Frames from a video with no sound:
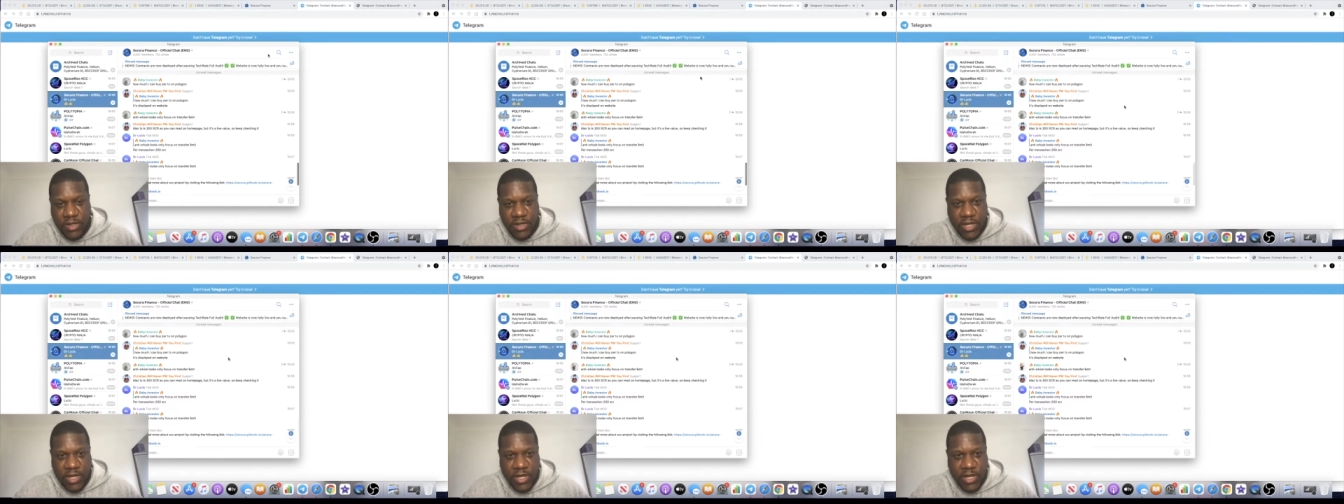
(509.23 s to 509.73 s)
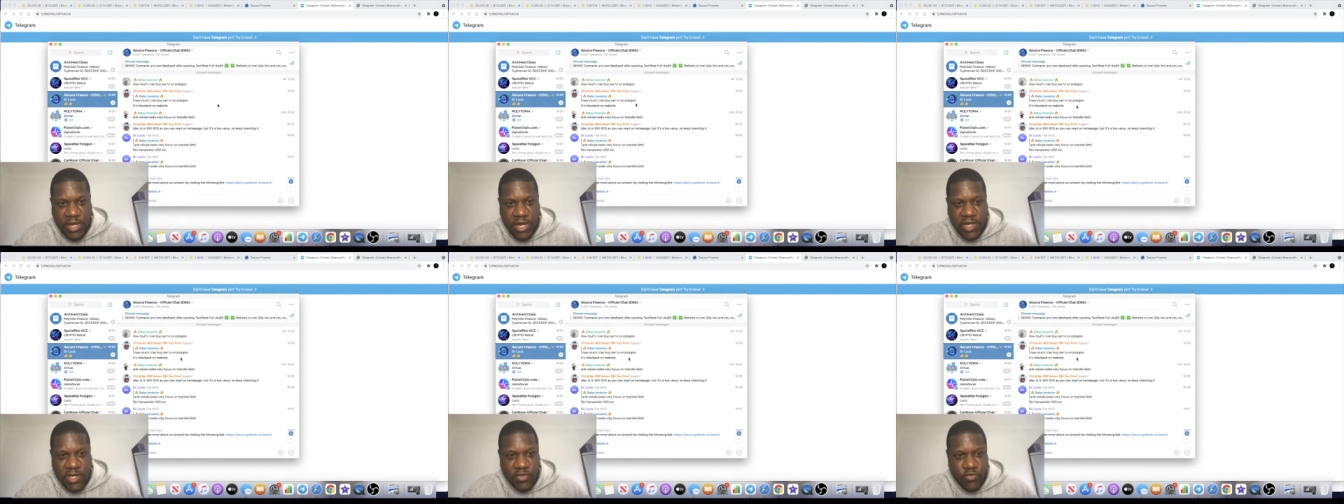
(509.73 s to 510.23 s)
uh, in
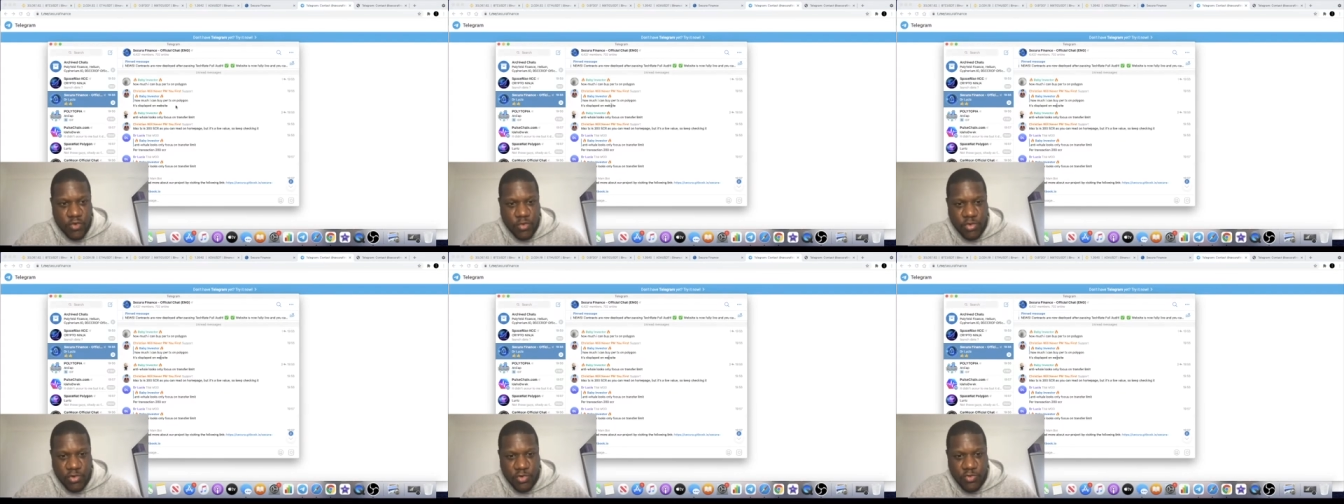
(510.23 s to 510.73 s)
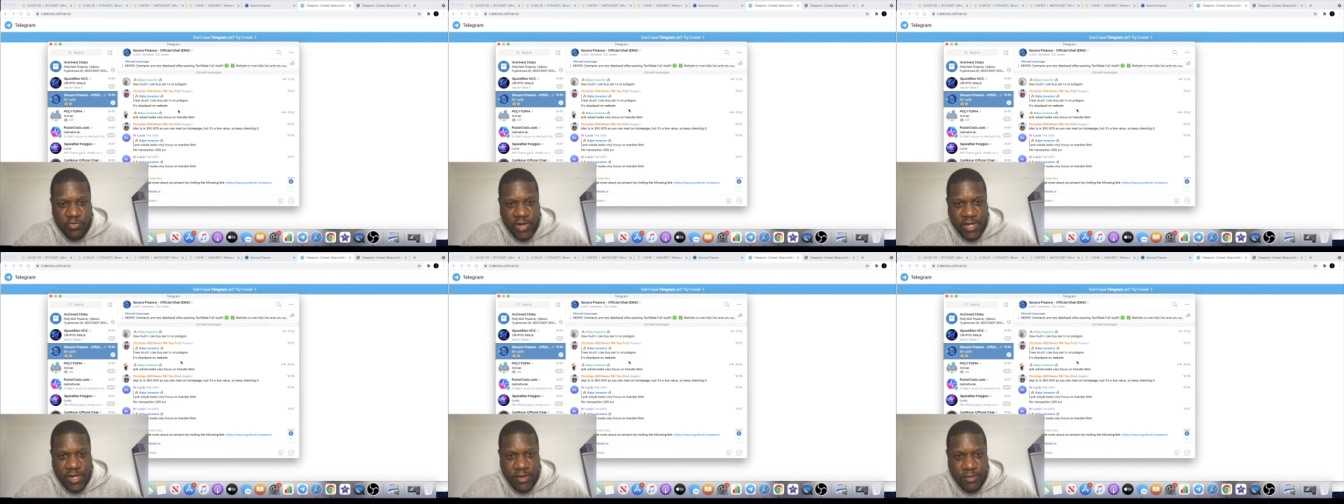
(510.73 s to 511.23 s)
this group
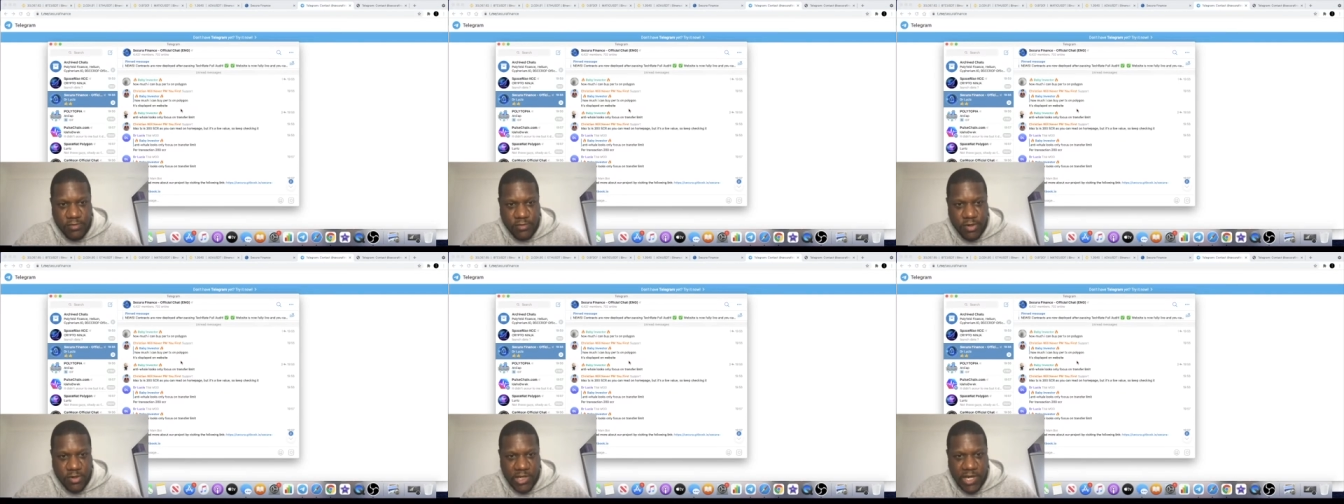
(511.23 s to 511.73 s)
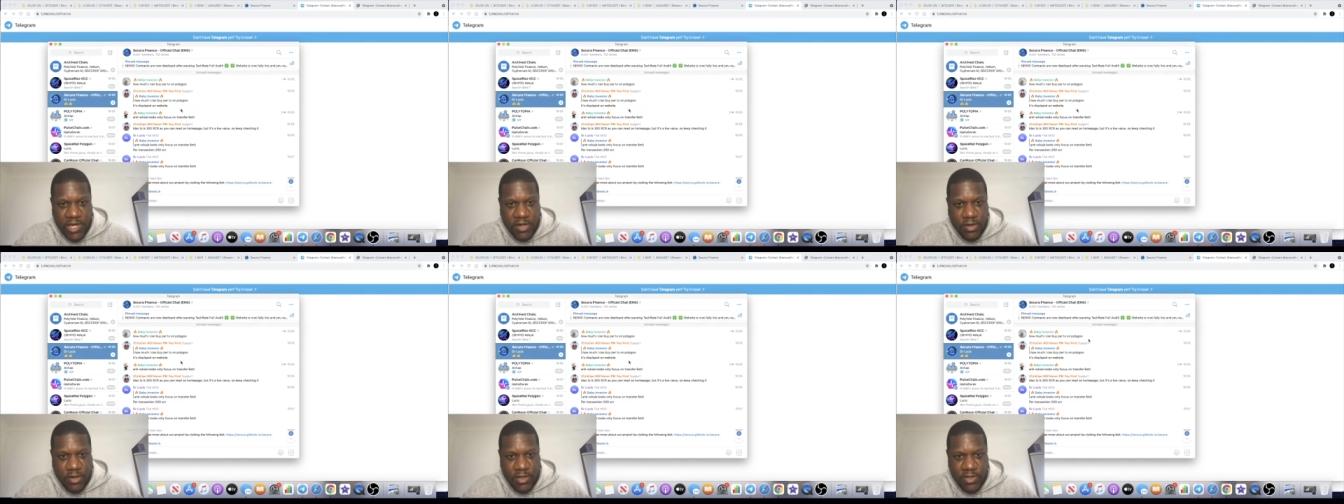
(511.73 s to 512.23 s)
already. Okay,
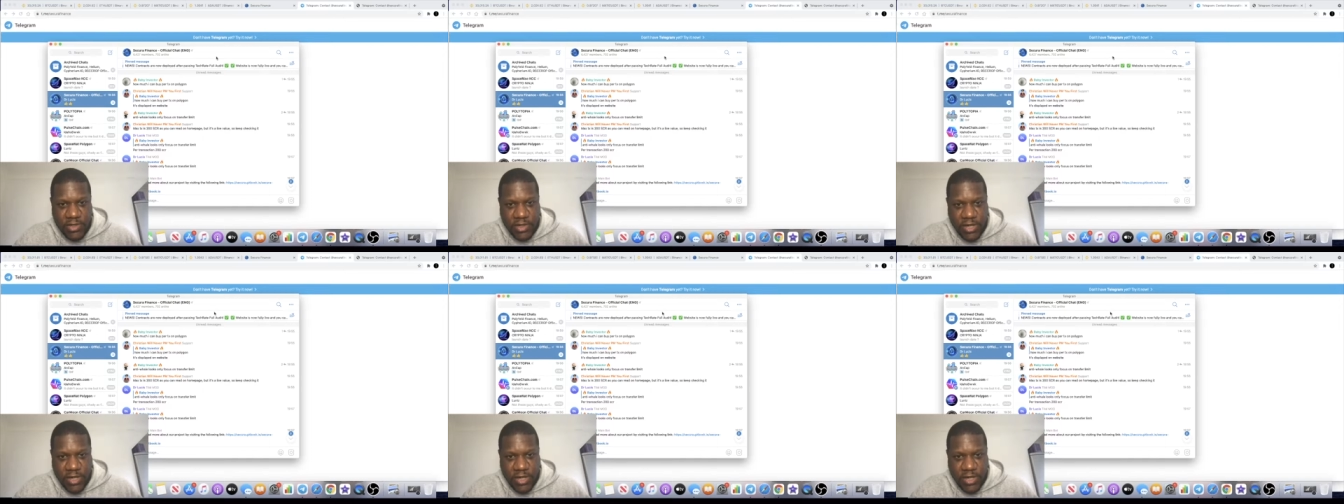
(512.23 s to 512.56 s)
guys.